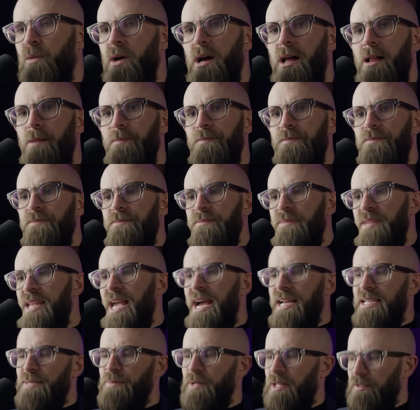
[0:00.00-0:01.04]
Well,
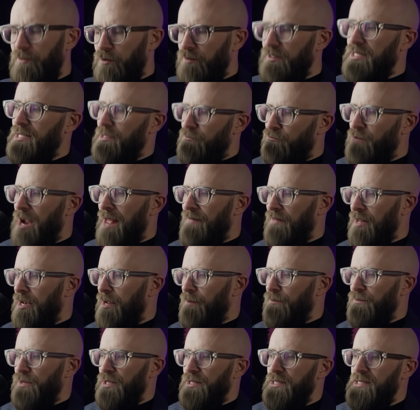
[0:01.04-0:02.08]
yes, but they've obviously ran the
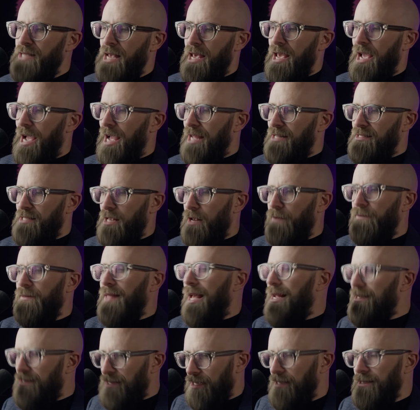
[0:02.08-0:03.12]
numbers, and if
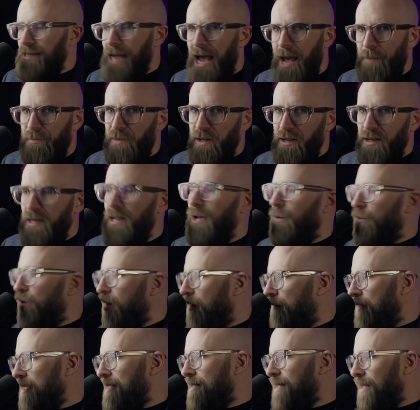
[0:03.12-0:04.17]
that does happen, it would
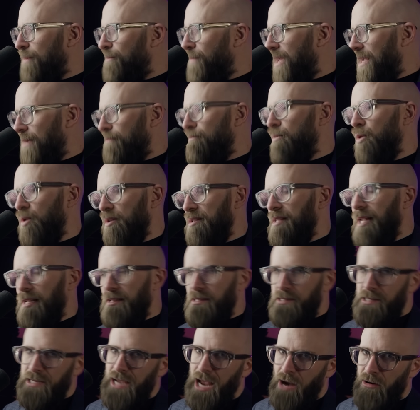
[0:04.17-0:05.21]
obviously make more
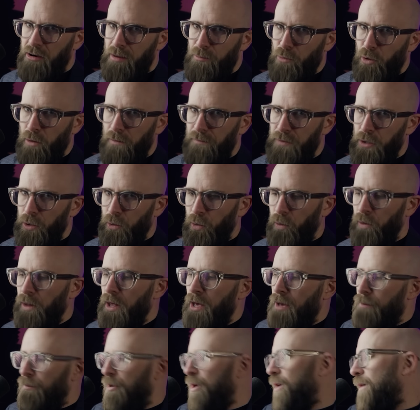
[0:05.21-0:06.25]
sense to carry more fuel.
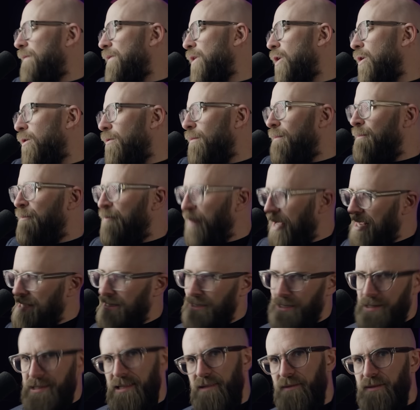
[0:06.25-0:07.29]
But on the whole
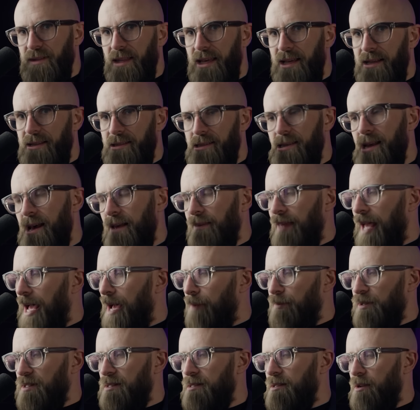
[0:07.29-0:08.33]
basis of things, that
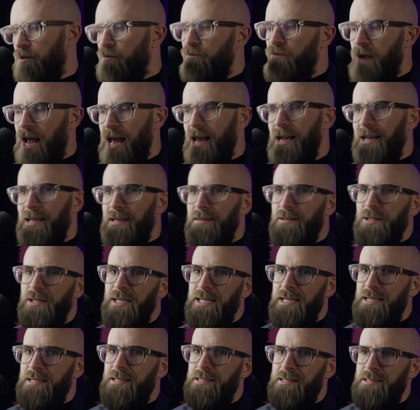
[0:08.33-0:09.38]
happens so rarely that
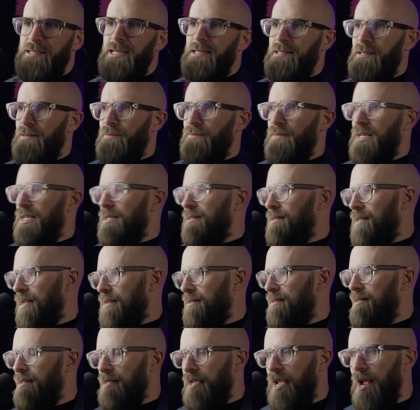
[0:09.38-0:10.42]
it doesn't make
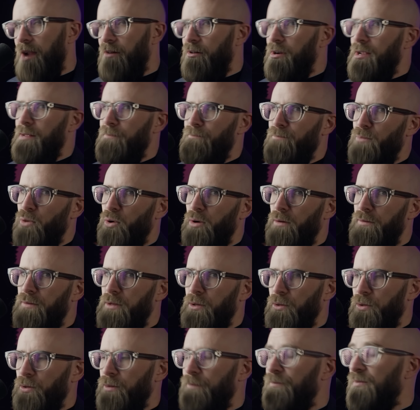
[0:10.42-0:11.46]
sense to carry more
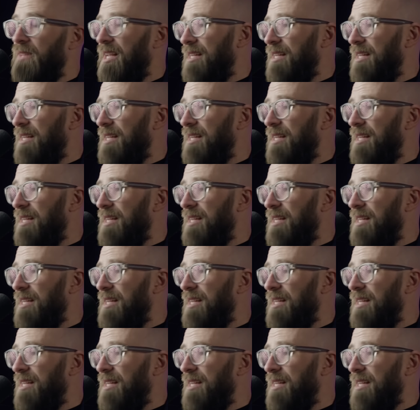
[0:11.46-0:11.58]
fuel.